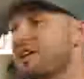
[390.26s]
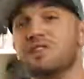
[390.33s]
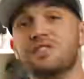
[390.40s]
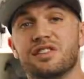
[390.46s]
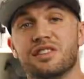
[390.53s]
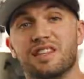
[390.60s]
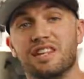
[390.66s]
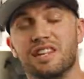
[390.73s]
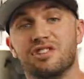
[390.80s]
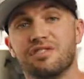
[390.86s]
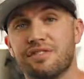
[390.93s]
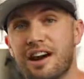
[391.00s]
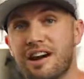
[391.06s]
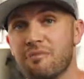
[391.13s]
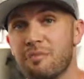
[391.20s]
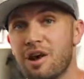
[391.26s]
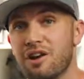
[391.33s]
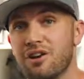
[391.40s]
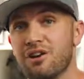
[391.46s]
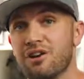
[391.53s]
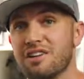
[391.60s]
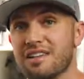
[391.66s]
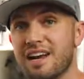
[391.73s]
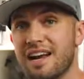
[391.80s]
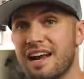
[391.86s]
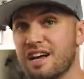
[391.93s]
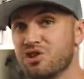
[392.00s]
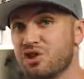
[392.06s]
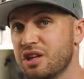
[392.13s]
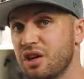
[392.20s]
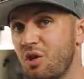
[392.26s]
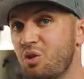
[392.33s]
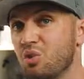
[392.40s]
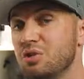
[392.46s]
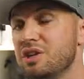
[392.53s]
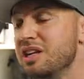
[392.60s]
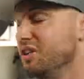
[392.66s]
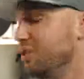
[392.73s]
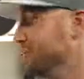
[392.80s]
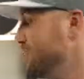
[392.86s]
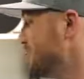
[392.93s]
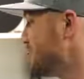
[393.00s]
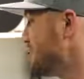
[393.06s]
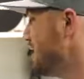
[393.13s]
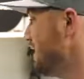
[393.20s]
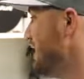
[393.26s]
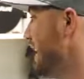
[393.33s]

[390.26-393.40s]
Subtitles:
using the Ninja 5 monitor is I actually only use the